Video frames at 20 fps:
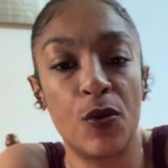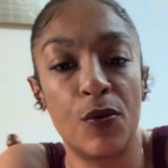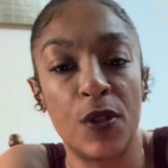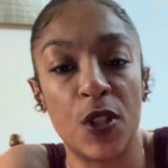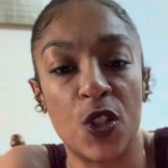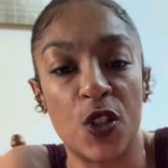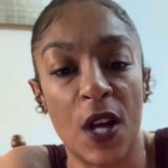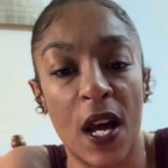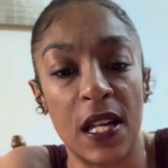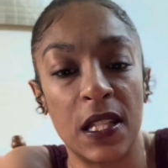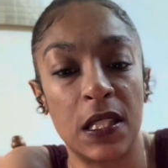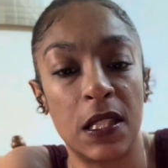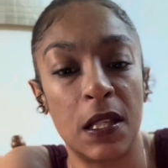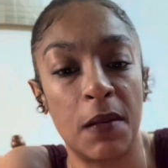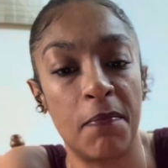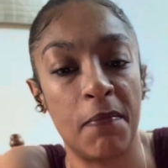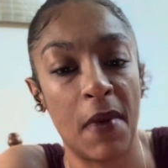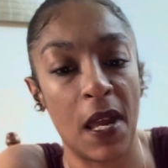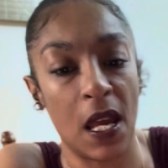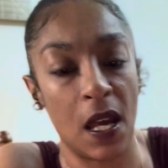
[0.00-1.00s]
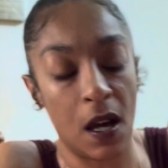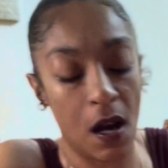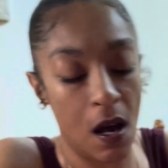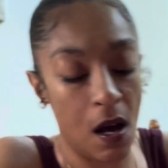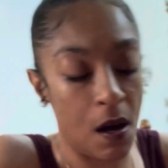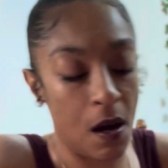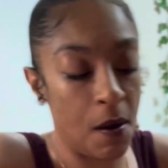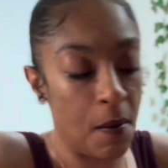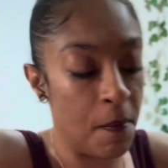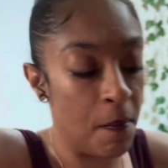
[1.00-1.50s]
and trying to make
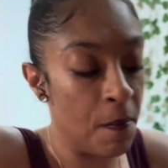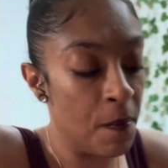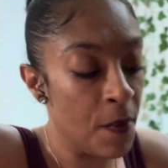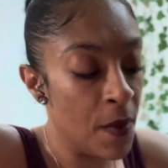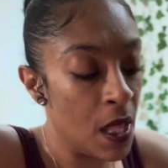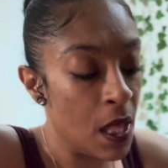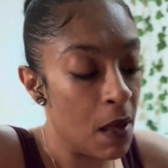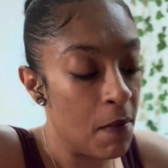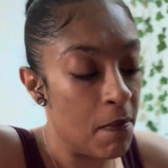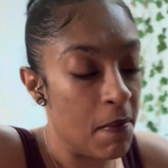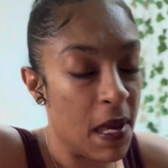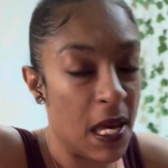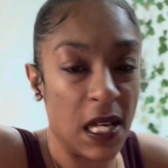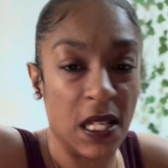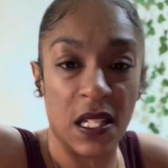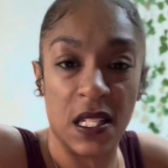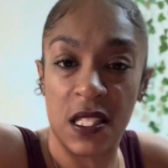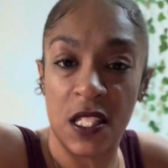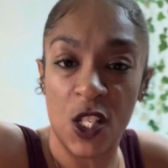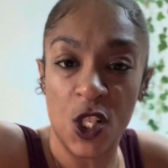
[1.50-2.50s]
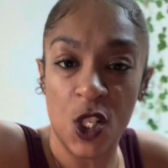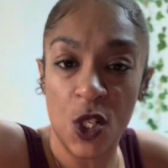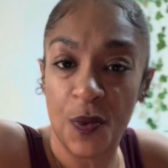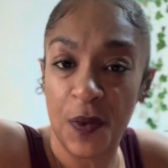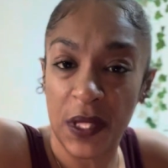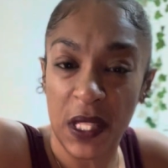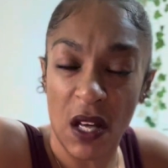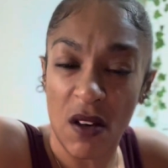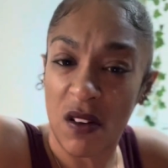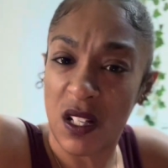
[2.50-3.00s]
a decision
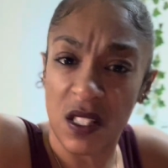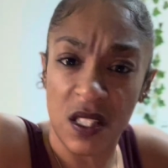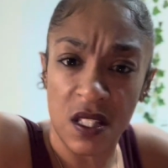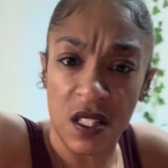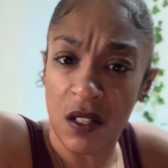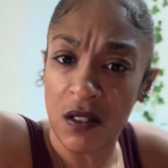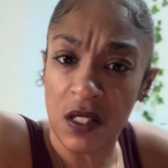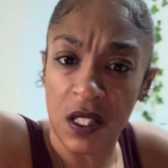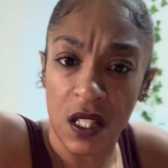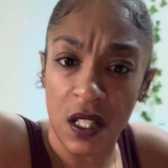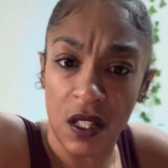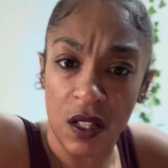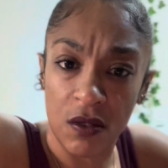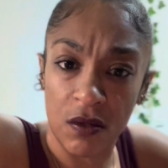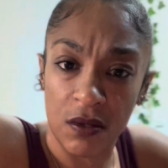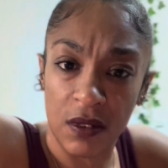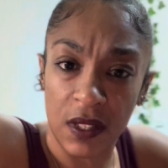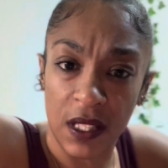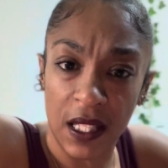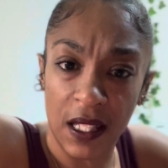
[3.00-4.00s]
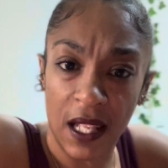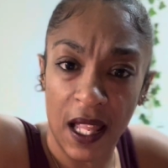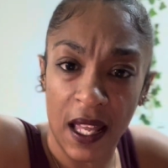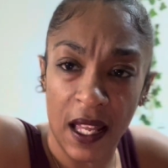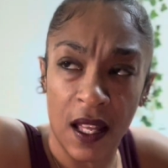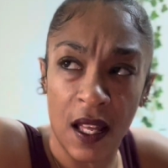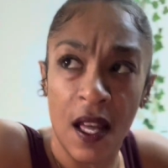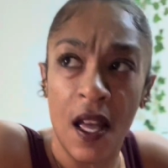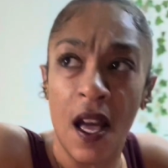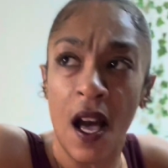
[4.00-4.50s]
without consulting you. They're like,
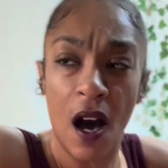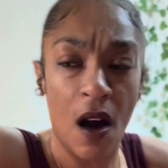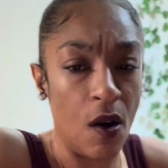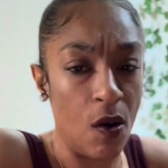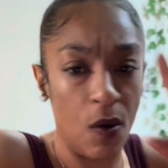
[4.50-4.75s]
oh,